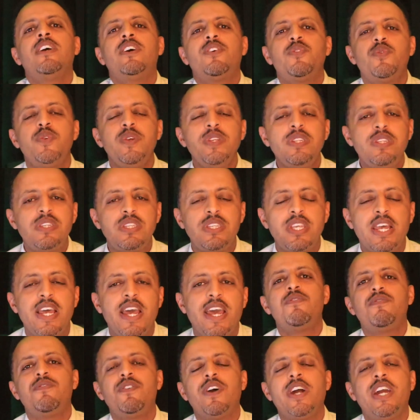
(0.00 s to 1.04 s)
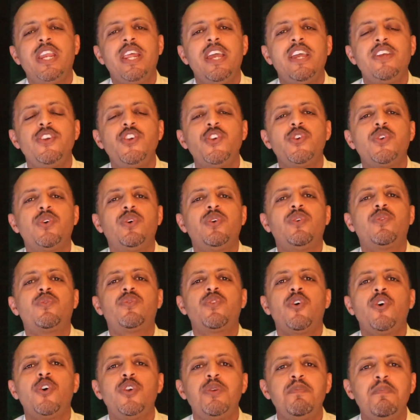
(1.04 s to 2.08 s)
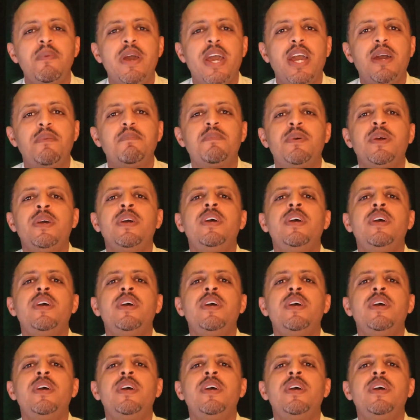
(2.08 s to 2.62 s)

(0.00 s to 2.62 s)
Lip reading: reset your financial roadmap